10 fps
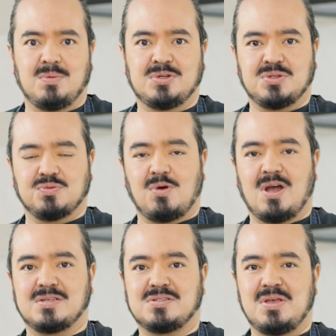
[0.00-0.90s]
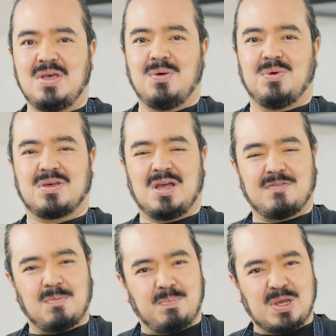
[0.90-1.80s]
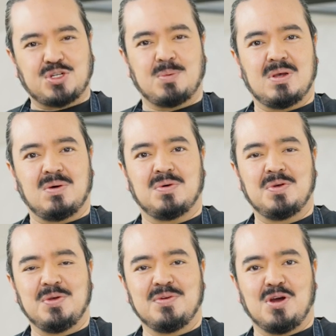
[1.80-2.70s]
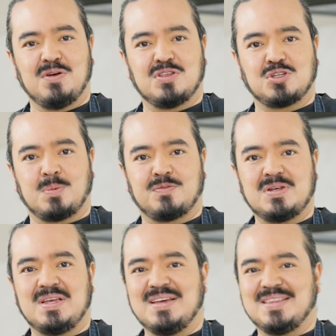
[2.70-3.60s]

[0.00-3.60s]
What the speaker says: which is rice with kind of a bechamel over the top of it.